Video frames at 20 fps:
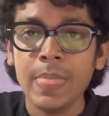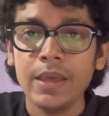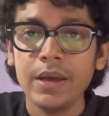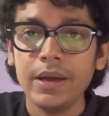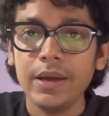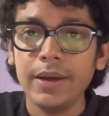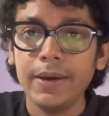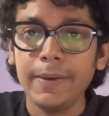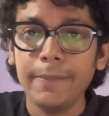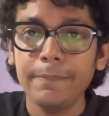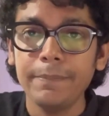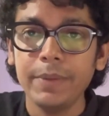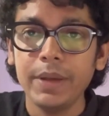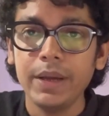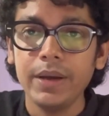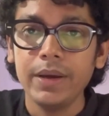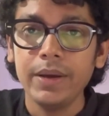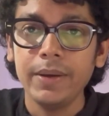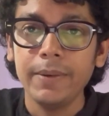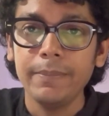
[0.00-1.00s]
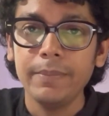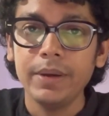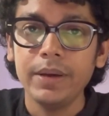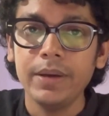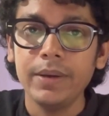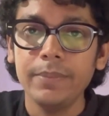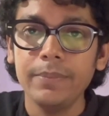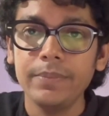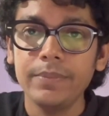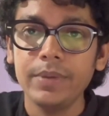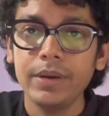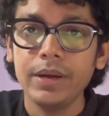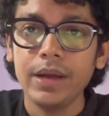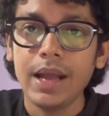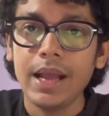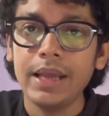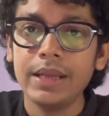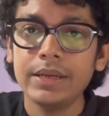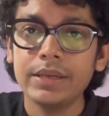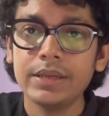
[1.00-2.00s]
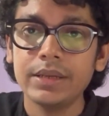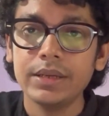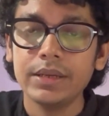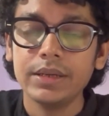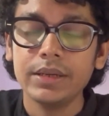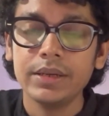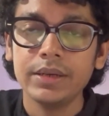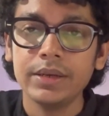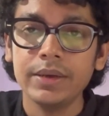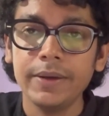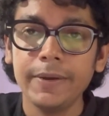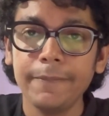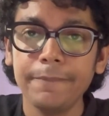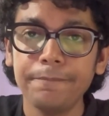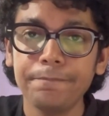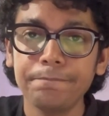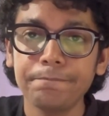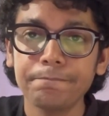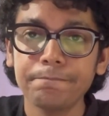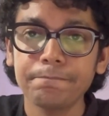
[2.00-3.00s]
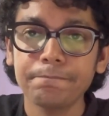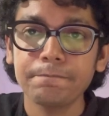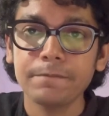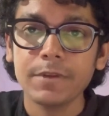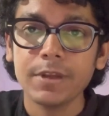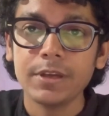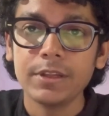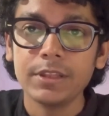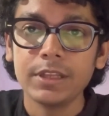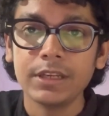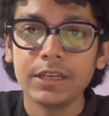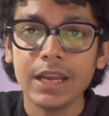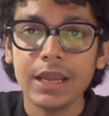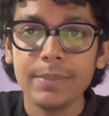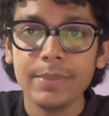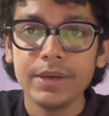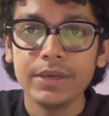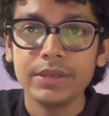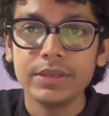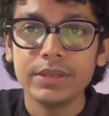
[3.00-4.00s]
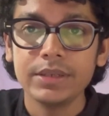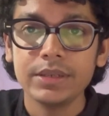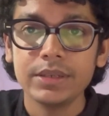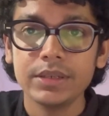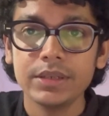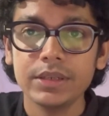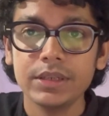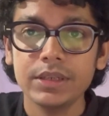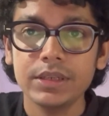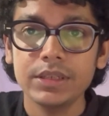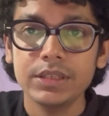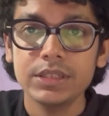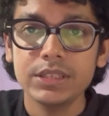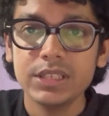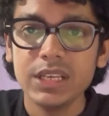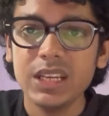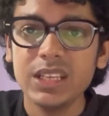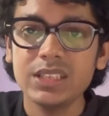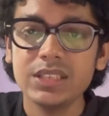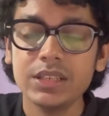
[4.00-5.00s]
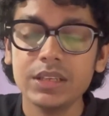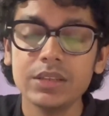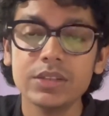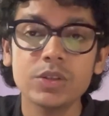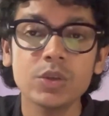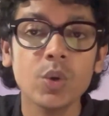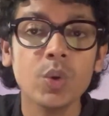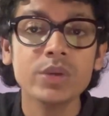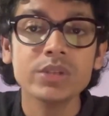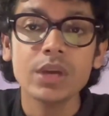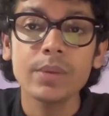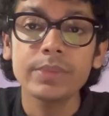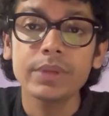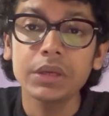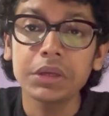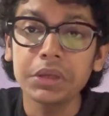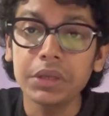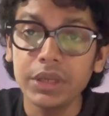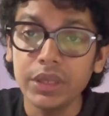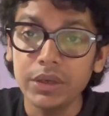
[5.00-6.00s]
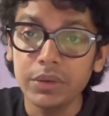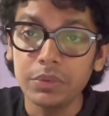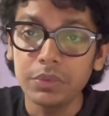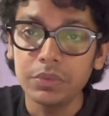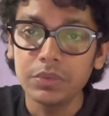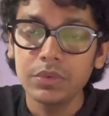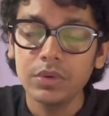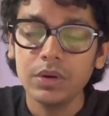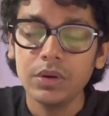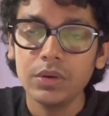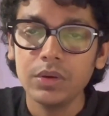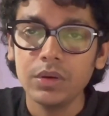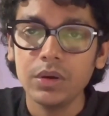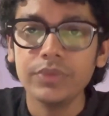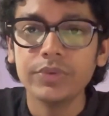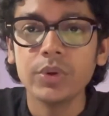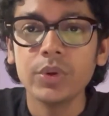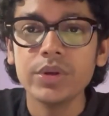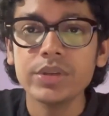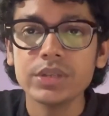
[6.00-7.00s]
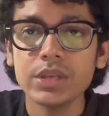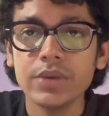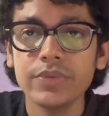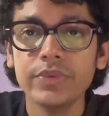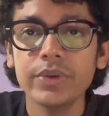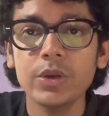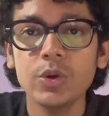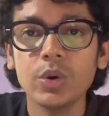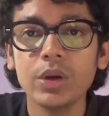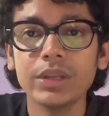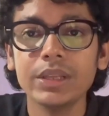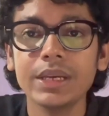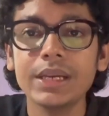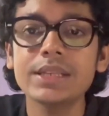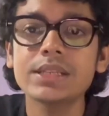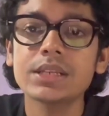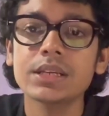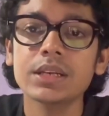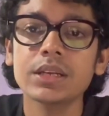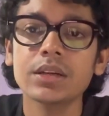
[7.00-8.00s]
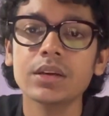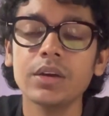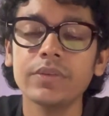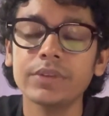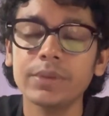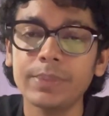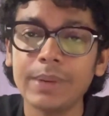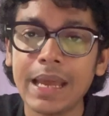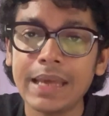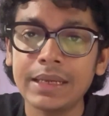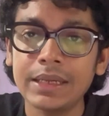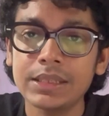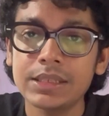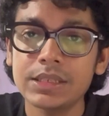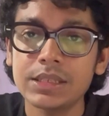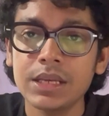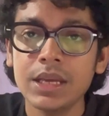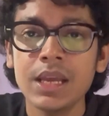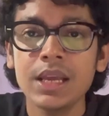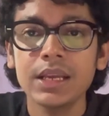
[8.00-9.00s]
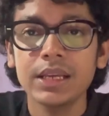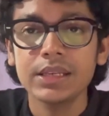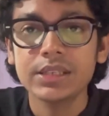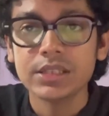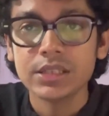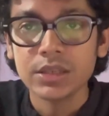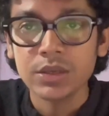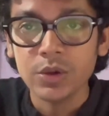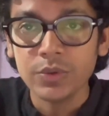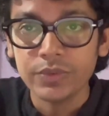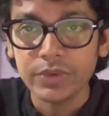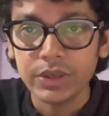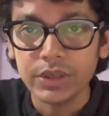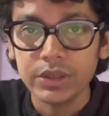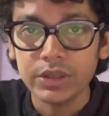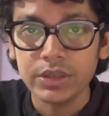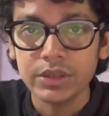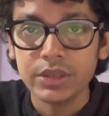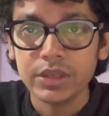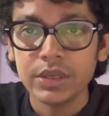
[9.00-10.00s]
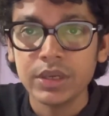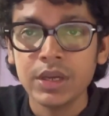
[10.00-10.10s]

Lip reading: uh, uh, uh, and the climate change is not something new. Of course, if we look at the history of the planets, history of earth,